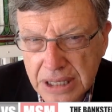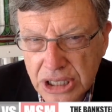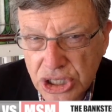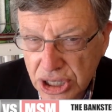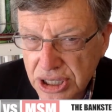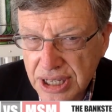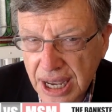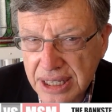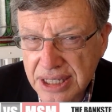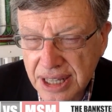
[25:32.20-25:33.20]
just
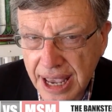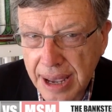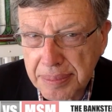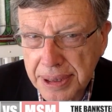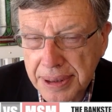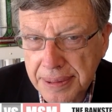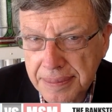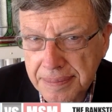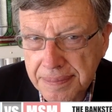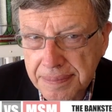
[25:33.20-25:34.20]
got slapped
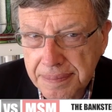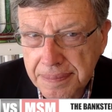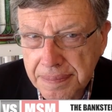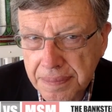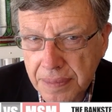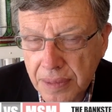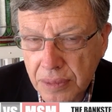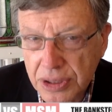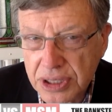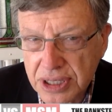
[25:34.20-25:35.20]

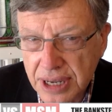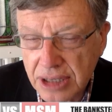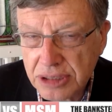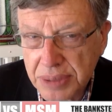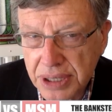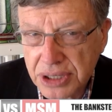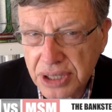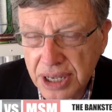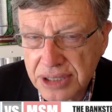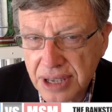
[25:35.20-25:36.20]
with this announcement on
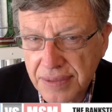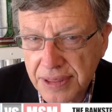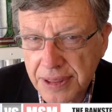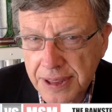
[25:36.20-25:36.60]
July 7th.